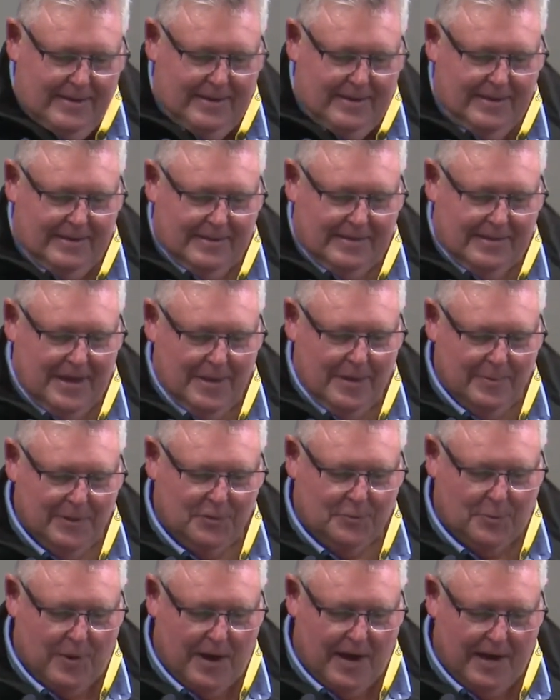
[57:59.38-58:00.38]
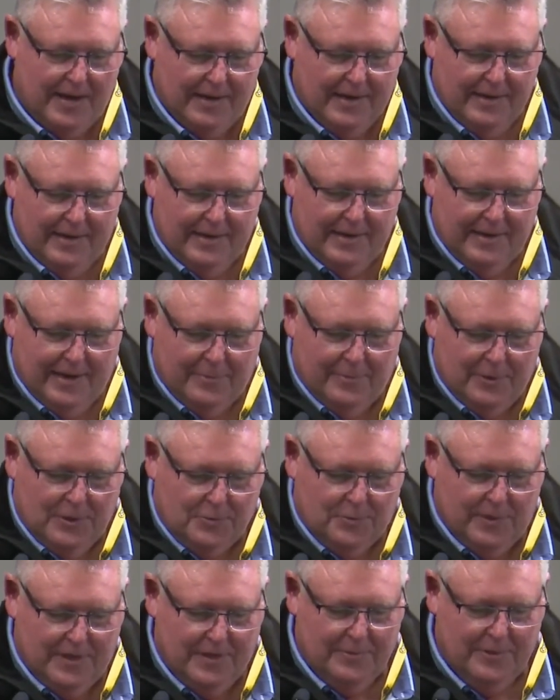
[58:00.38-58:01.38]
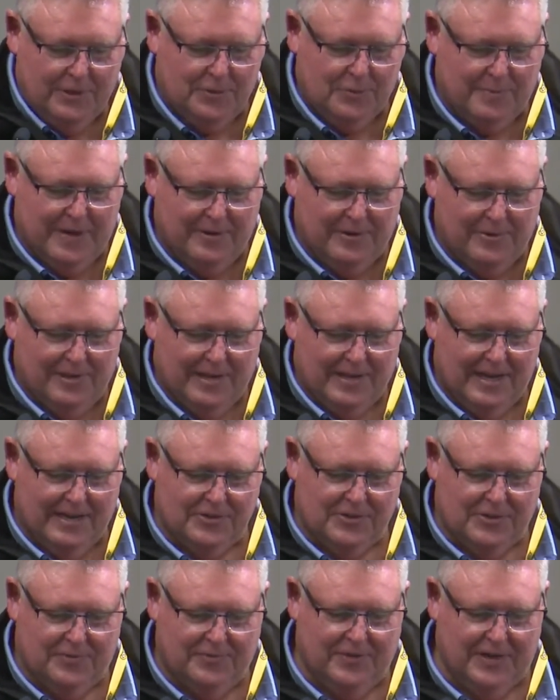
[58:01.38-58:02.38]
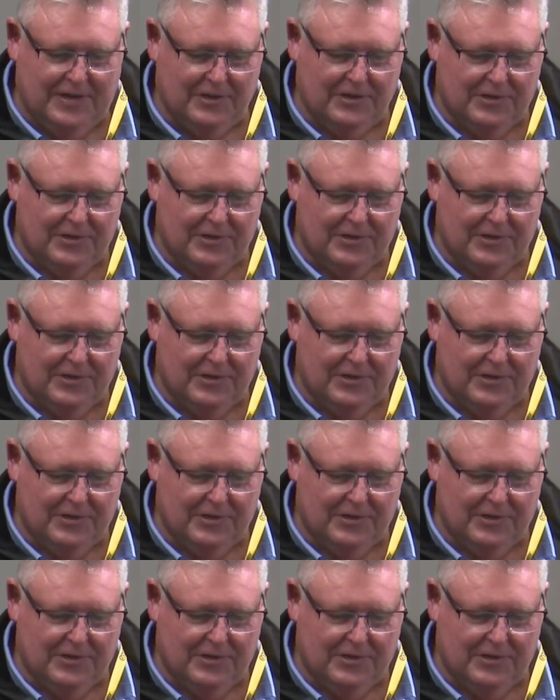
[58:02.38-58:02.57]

The Hibbards won. Now, which Spangle class did you finish?